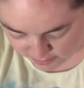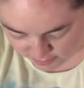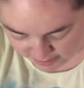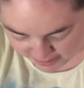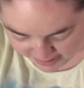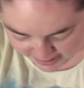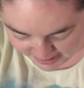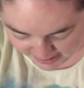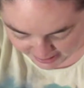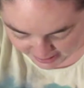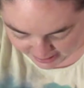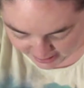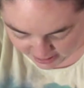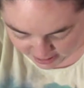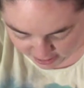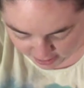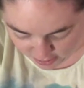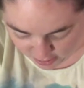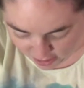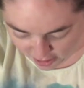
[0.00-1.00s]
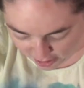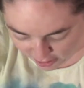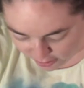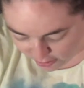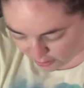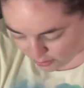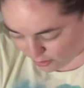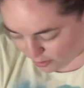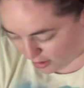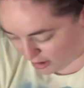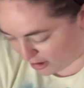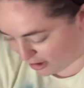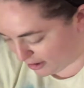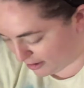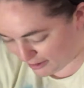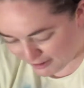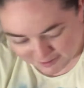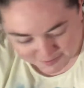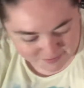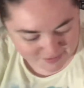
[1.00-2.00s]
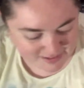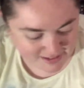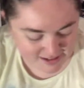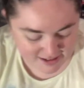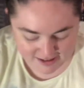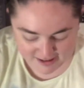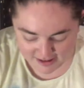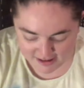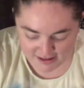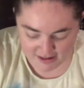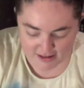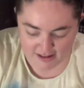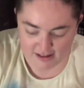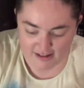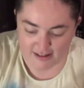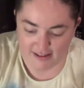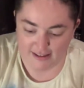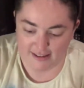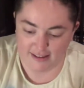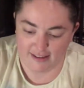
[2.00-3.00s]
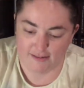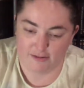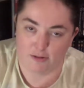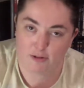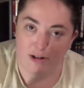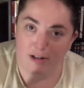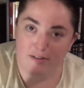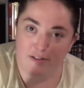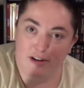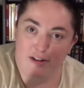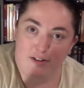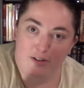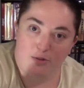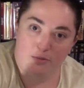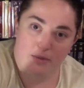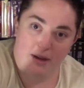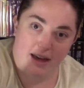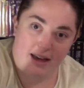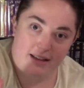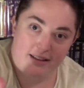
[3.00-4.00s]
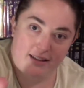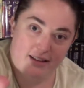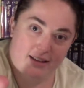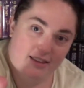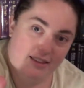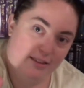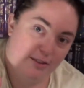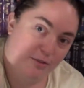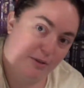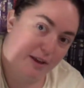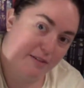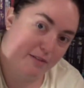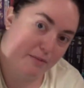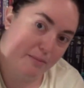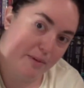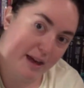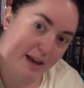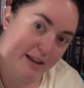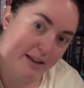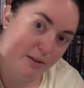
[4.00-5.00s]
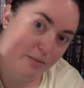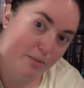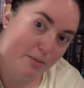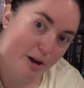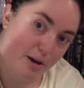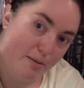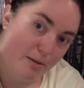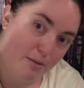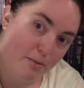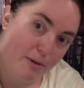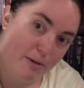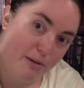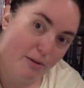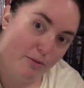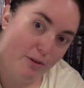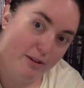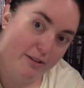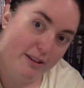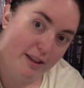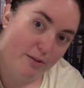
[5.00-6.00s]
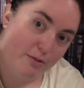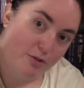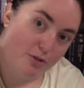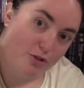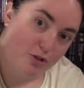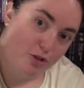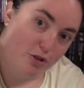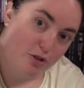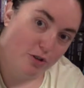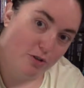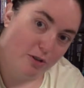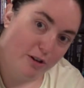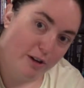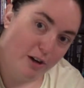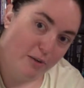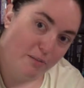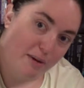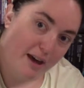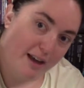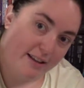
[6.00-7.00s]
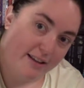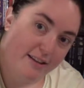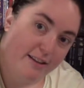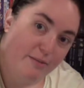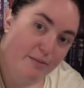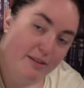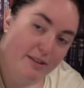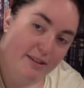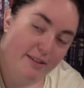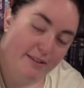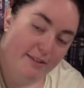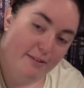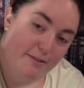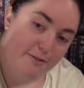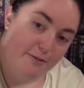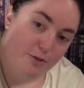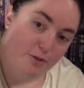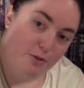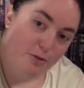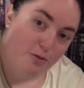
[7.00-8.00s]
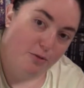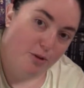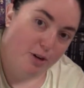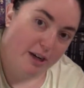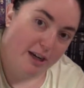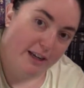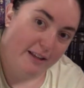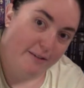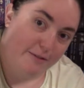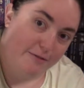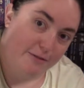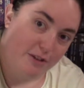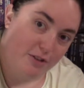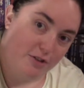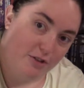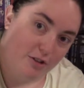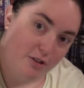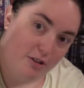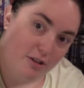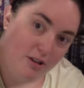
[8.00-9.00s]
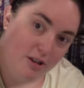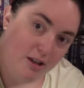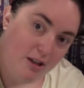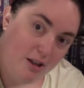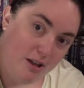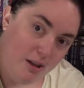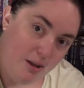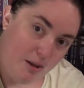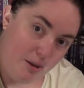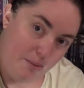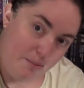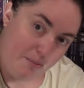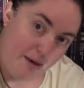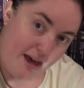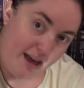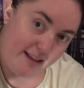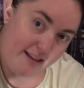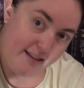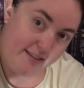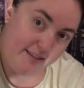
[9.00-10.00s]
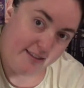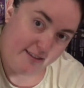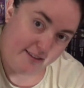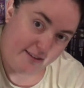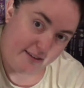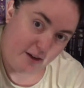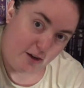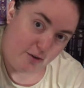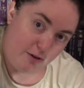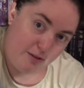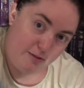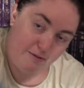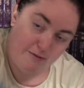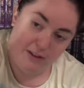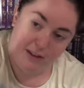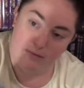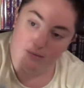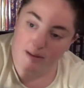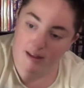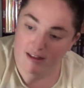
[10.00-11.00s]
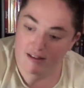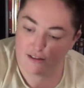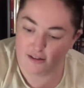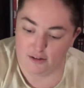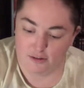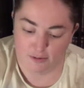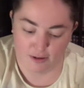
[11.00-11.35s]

What's in here? Oh, cool. This is one of our new magnets. We have a magnet problem. Maybe one day we'll show you all our magnets. But this is the Food & Wine official magnet this year with Figment.